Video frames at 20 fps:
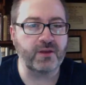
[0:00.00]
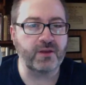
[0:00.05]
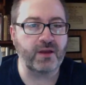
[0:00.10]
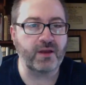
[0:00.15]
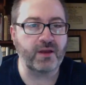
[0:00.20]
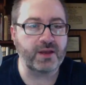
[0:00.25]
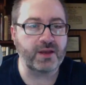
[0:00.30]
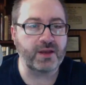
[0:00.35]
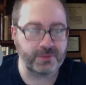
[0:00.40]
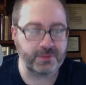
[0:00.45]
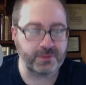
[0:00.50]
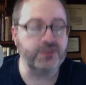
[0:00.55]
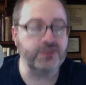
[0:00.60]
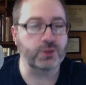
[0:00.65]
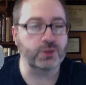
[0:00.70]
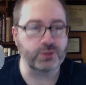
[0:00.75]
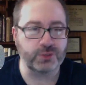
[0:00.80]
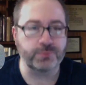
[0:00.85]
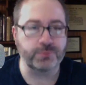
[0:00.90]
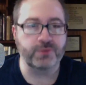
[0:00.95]
He
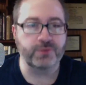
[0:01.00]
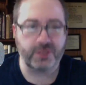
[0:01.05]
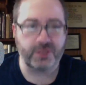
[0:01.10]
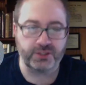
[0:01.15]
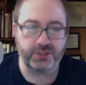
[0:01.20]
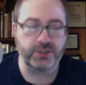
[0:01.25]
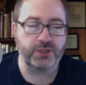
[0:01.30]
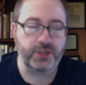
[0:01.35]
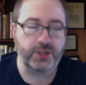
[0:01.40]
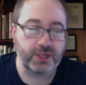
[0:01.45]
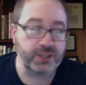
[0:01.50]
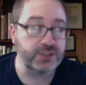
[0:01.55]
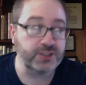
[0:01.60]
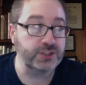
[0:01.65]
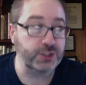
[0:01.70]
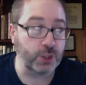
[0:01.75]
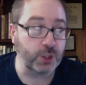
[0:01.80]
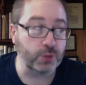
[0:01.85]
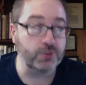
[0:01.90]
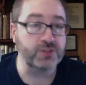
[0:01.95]
showed
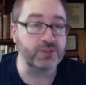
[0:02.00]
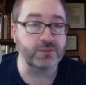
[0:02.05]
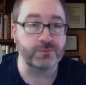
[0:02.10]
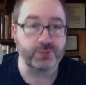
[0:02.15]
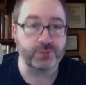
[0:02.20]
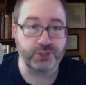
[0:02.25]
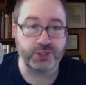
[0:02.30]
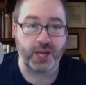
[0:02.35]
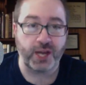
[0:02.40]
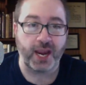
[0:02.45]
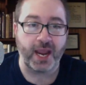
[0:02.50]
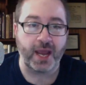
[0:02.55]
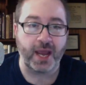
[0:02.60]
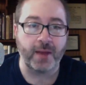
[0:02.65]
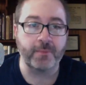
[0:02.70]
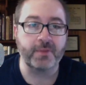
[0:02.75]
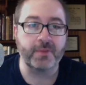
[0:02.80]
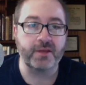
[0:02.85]
some jam.